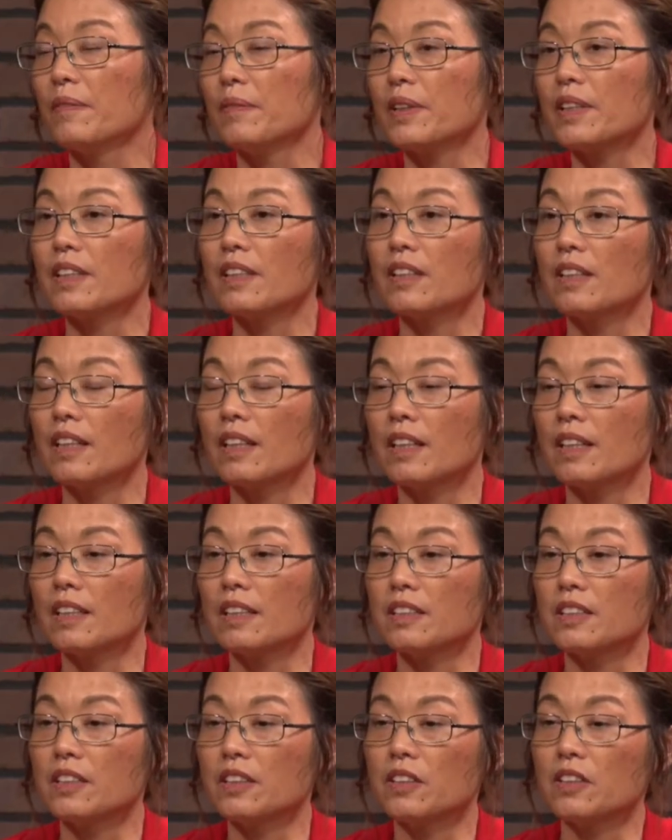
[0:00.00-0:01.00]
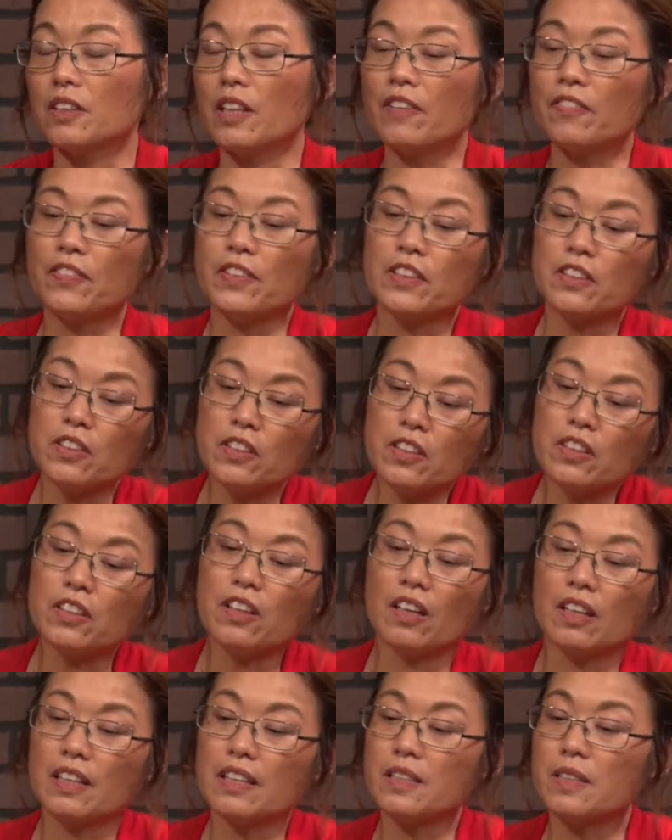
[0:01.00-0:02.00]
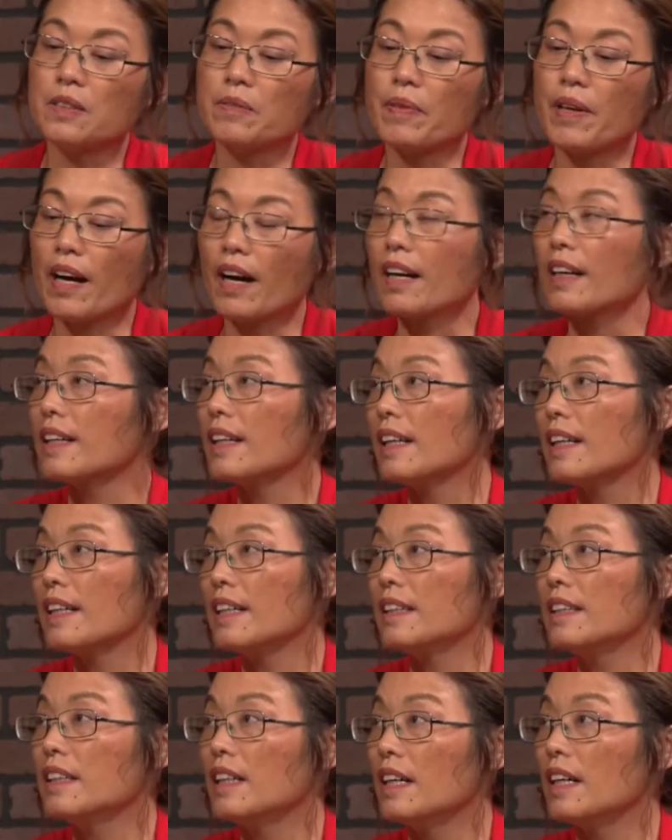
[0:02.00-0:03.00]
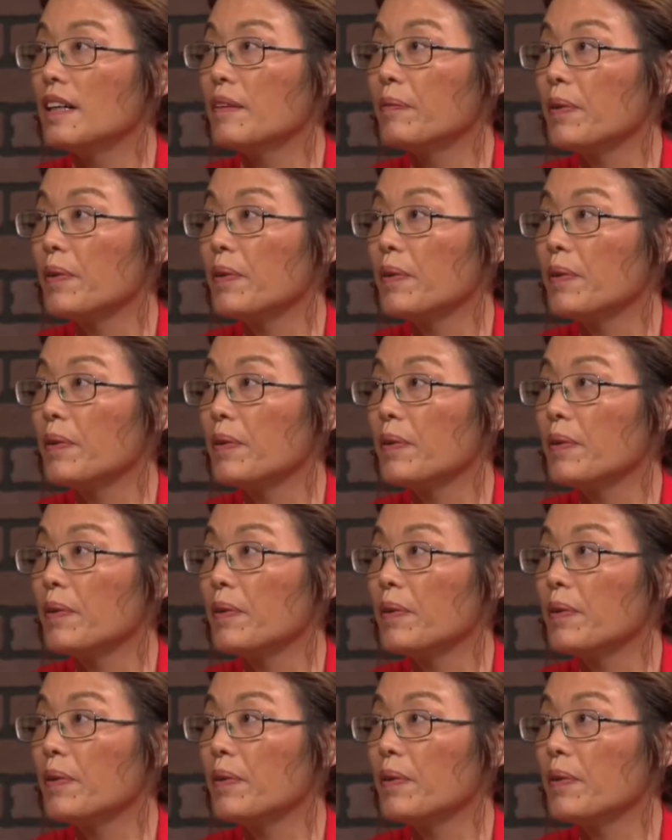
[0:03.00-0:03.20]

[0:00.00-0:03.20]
uh, cool. know, if you know a little bit Hakka uh,